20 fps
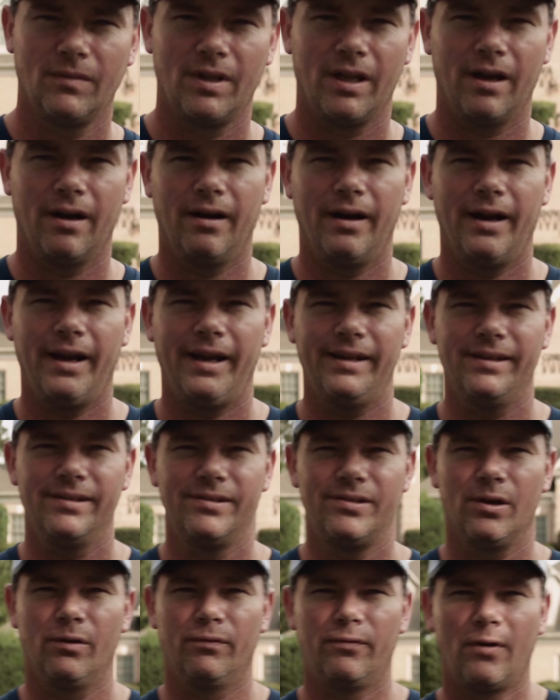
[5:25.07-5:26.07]
All right,
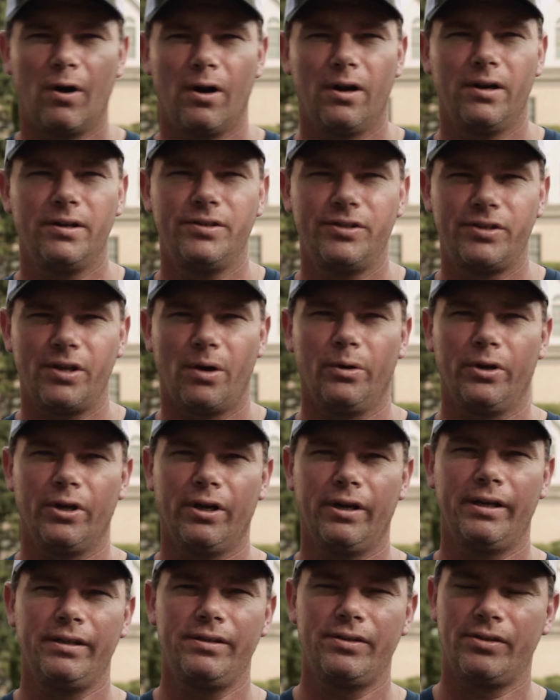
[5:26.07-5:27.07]
so far so
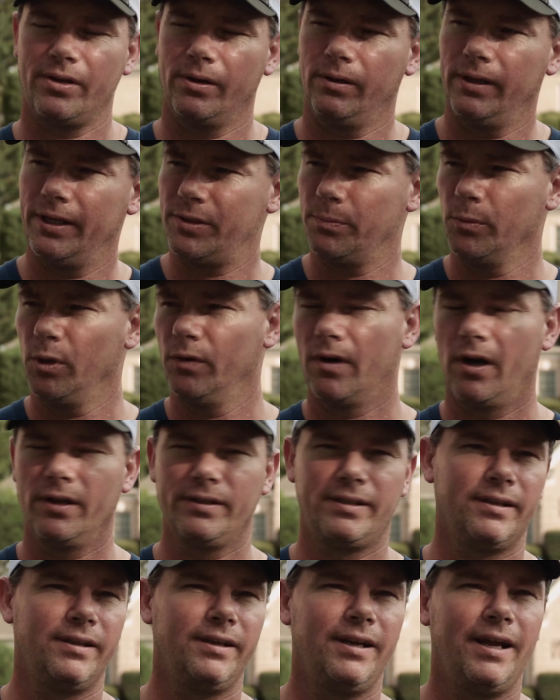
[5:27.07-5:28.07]
good, so let's move on
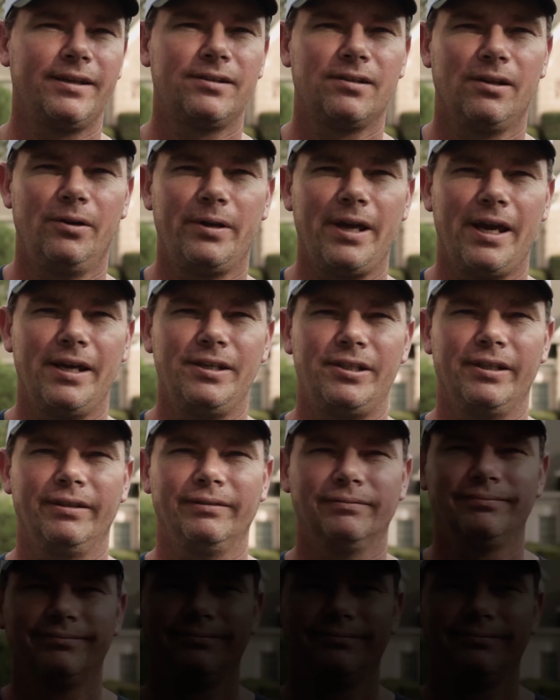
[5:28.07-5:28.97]
to the next location.